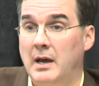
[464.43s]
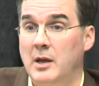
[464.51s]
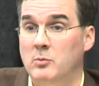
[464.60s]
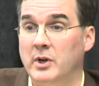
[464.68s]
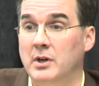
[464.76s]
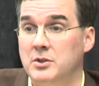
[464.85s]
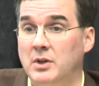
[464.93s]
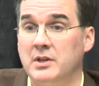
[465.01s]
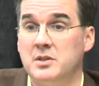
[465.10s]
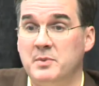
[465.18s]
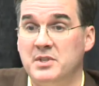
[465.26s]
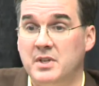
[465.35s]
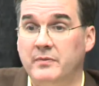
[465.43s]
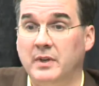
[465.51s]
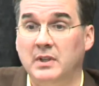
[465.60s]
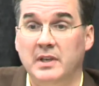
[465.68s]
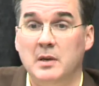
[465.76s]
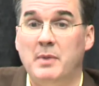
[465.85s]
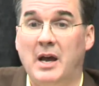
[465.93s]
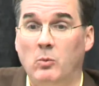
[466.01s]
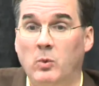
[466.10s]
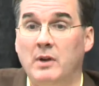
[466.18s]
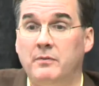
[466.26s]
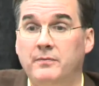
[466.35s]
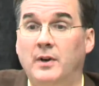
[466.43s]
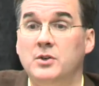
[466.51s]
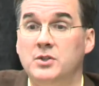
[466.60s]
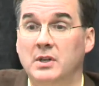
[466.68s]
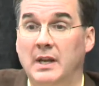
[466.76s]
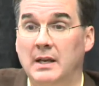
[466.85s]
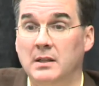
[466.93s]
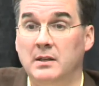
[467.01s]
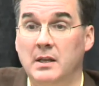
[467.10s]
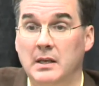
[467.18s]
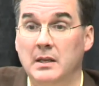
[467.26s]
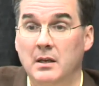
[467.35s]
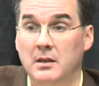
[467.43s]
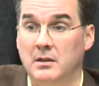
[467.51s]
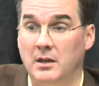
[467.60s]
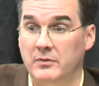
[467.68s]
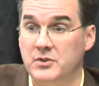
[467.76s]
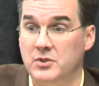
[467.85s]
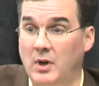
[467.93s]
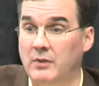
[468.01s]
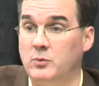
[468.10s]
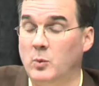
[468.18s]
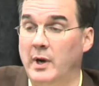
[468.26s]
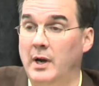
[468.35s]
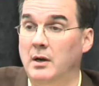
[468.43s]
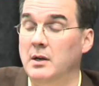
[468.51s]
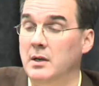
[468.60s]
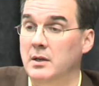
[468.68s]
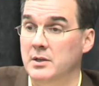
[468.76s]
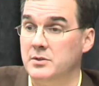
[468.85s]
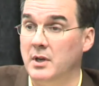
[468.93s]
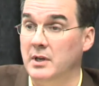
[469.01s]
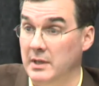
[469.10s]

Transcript: And we're going to talk specifically about what functionality of software is going